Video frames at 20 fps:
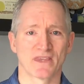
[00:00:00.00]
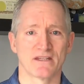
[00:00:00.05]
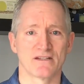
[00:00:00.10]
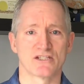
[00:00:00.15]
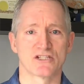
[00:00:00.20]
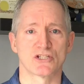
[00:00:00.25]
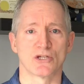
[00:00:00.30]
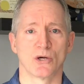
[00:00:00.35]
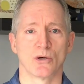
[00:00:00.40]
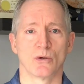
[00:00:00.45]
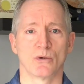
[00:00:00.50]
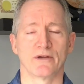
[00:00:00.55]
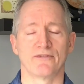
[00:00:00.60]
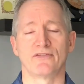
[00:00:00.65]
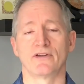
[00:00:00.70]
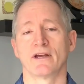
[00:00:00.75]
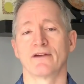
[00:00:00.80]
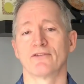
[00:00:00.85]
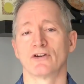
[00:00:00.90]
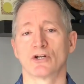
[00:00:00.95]
So if
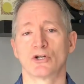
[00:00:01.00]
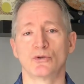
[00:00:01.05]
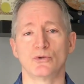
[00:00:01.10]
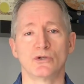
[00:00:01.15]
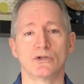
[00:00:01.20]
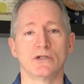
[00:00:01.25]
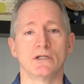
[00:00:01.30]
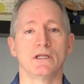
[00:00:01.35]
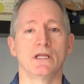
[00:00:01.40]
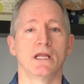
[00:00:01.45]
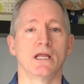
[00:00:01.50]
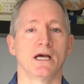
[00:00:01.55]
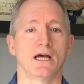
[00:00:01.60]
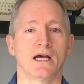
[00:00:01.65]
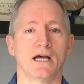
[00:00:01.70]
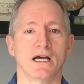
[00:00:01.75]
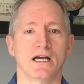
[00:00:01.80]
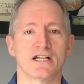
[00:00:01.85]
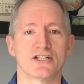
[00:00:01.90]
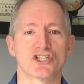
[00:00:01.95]
you ever
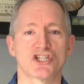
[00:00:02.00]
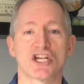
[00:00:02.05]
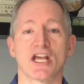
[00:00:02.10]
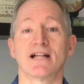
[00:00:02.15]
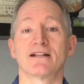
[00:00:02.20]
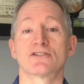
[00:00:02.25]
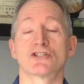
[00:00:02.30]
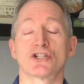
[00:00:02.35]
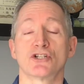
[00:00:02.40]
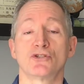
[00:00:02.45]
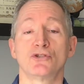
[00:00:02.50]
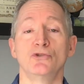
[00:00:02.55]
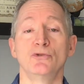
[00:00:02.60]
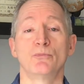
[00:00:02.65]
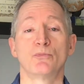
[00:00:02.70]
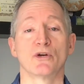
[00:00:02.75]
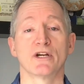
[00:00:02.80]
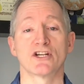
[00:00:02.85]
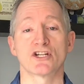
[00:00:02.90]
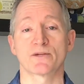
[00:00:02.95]
Google Challenger 2
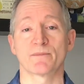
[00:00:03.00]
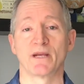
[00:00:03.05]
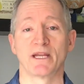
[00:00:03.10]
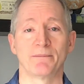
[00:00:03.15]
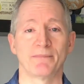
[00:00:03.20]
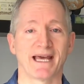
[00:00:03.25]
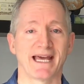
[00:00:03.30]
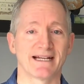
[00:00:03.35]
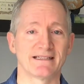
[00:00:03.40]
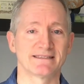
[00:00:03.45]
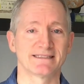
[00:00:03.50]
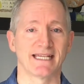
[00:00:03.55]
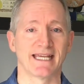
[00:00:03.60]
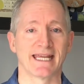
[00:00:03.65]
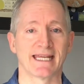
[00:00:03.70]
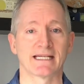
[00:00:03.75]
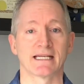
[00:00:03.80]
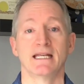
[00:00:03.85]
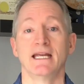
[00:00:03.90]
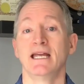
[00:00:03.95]
British main battle
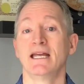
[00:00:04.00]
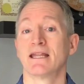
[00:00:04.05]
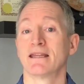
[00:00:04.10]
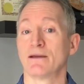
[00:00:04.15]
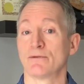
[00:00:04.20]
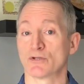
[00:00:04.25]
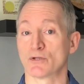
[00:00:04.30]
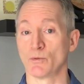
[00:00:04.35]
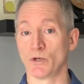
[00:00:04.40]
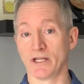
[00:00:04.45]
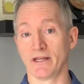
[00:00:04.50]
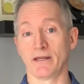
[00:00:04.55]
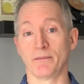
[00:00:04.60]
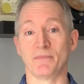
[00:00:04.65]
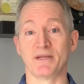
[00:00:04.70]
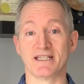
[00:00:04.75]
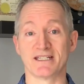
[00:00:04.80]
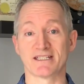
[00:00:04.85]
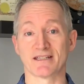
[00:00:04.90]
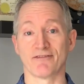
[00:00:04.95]
tank, that was one that
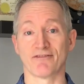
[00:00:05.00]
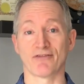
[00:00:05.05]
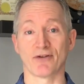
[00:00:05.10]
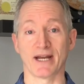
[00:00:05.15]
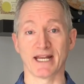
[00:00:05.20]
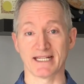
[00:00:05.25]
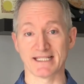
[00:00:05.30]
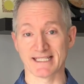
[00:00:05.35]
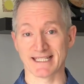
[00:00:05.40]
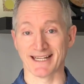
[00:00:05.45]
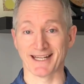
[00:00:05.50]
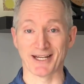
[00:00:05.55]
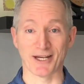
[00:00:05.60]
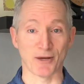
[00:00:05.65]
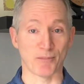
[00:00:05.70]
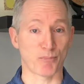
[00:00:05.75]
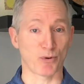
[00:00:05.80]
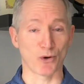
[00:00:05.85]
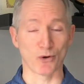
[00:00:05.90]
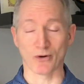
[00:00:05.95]
me and some friends ended
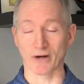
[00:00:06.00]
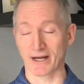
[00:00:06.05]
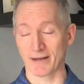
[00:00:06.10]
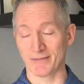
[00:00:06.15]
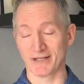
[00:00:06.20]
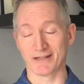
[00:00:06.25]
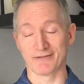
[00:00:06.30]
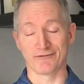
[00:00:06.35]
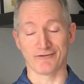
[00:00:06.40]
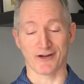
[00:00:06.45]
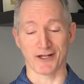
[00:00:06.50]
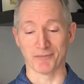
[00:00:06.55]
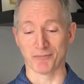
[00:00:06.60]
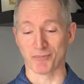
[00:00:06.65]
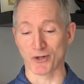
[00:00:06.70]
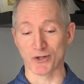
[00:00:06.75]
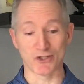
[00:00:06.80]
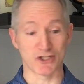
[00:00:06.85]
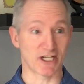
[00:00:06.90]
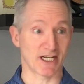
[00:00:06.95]
up programming, fun
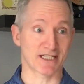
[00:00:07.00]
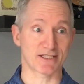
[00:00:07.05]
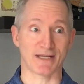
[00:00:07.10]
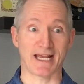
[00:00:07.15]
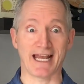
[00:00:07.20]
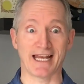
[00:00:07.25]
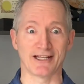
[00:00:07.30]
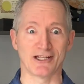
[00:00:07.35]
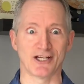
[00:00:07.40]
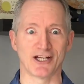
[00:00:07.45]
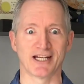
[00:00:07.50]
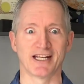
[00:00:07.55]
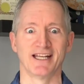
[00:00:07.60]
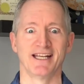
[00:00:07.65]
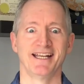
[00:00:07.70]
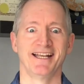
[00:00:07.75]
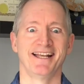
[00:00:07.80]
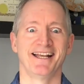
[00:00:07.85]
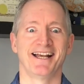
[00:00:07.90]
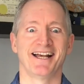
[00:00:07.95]
projects, had a lot
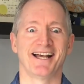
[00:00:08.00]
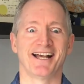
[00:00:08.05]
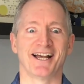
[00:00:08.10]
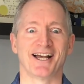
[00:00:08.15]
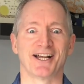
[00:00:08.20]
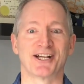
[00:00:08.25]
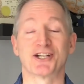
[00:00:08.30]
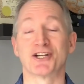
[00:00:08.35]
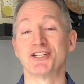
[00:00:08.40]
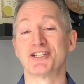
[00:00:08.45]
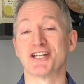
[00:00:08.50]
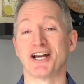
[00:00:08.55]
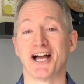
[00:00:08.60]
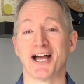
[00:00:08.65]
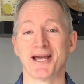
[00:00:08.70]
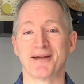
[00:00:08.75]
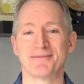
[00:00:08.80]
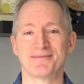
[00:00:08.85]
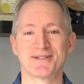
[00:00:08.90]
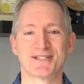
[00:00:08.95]
of good
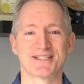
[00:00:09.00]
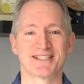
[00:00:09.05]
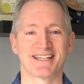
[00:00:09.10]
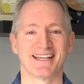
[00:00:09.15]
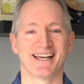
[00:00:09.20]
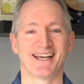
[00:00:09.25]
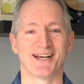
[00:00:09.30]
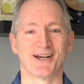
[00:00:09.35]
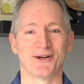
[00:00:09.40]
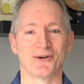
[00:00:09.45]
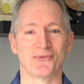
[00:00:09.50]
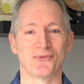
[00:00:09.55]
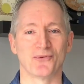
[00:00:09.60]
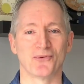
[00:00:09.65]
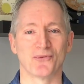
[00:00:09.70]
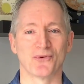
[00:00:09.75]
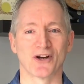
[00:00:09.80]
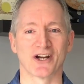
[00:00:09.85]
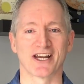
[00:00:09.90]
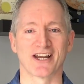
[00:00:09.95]
times
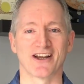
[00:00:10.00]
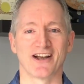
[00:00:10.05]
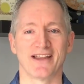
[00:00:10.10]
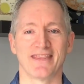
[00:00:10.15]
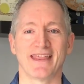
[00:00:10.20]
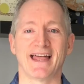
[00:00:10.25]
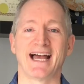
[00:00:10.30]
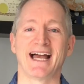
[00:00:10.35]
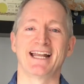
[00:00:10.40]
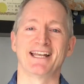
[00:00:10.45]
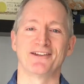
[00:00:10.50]
working on that.